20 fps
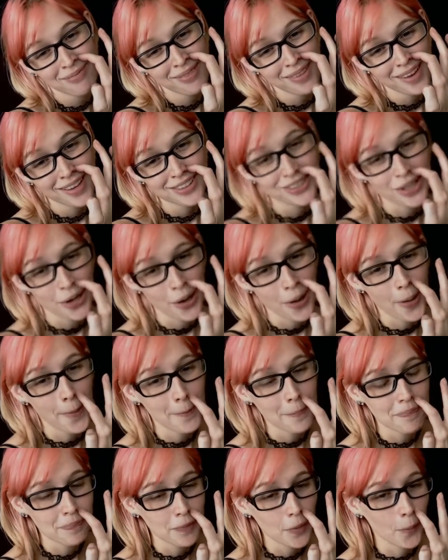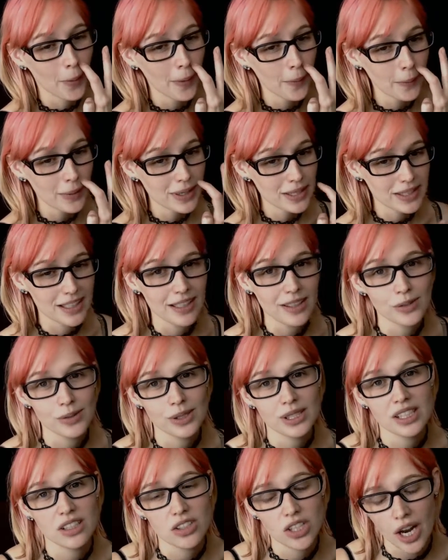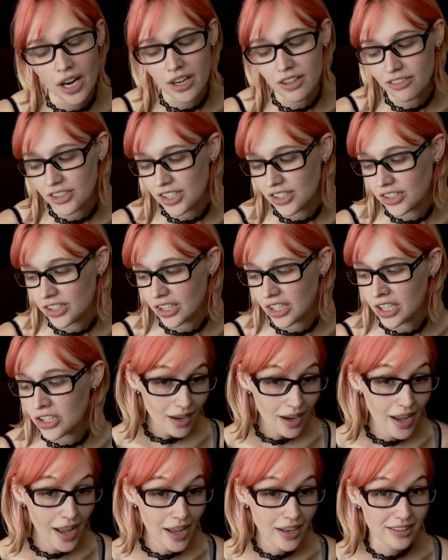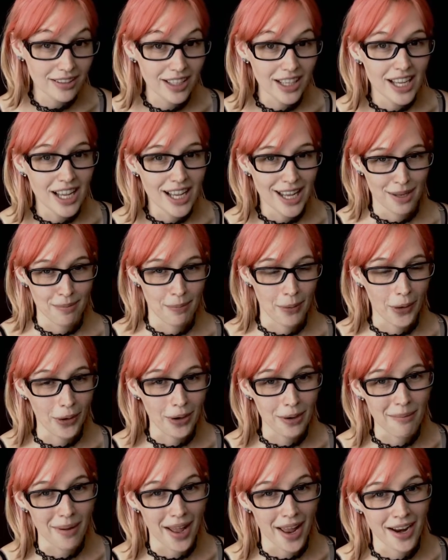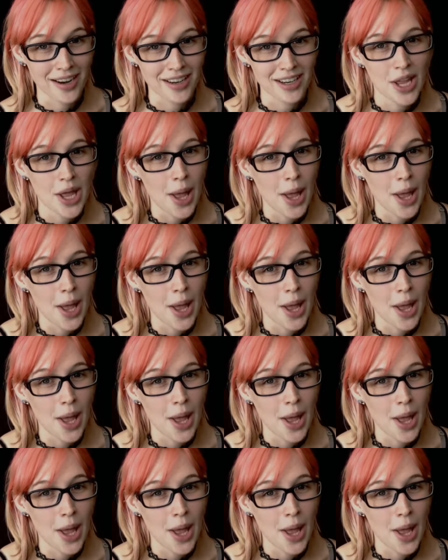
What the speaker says: So what we did is we did a ton of research, and bear in mind,